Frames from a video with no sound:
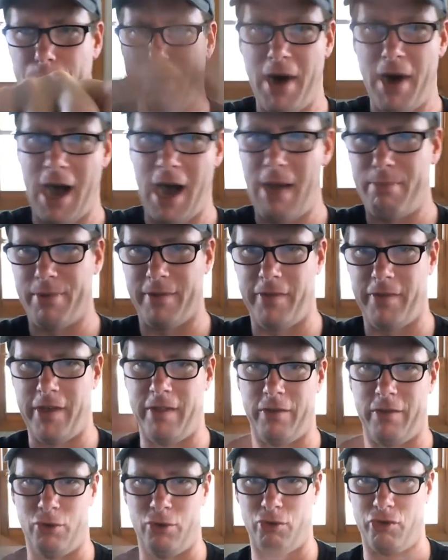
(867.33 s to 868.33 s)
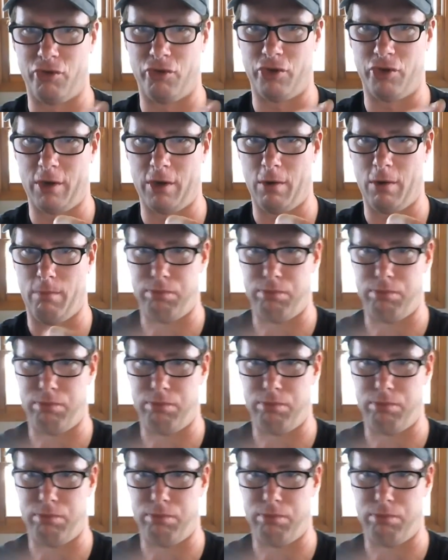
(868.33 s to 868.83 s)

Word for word: pop and then juice is going to go